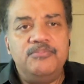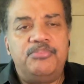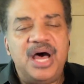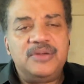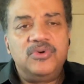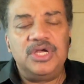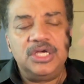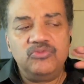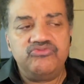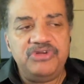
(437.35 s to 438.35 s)
But
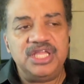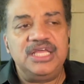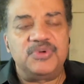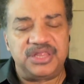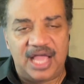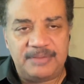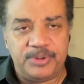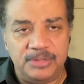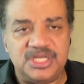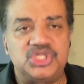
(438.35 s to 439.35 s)
really with light
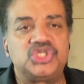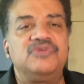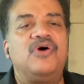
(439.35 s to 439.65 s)
bulbs it should have